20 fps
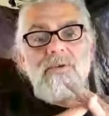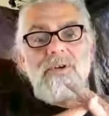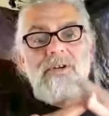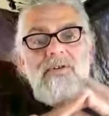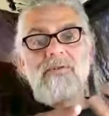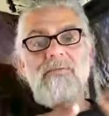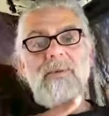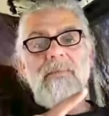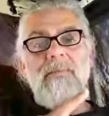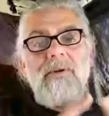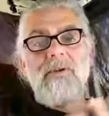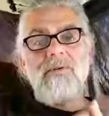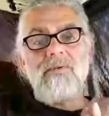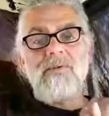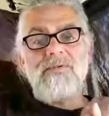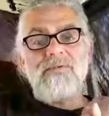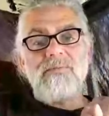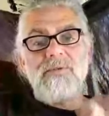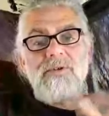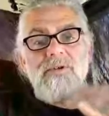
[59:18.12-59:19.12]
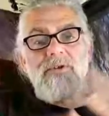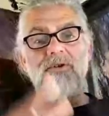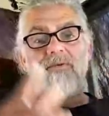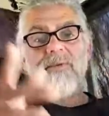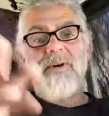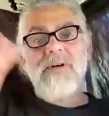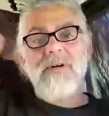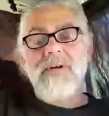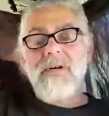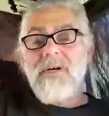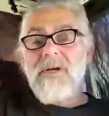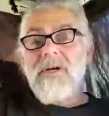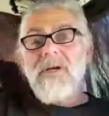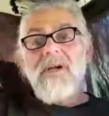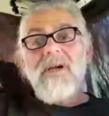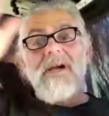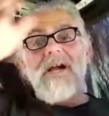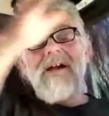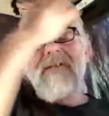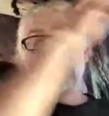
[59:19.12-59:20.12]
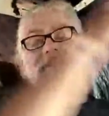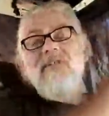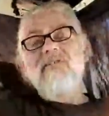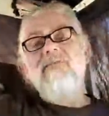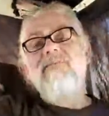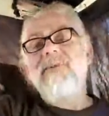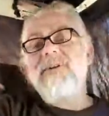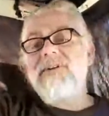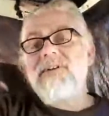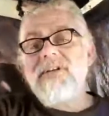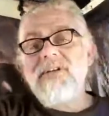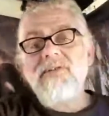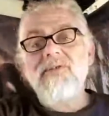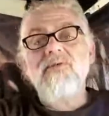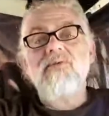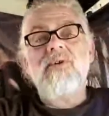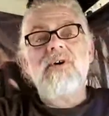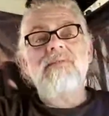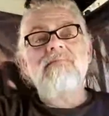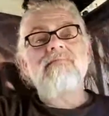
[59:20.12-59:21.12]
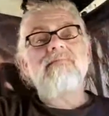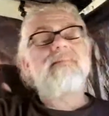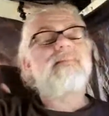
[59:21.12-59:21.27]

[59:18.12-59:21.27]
Rico, and my mother was from Cuba. I've never been to either one.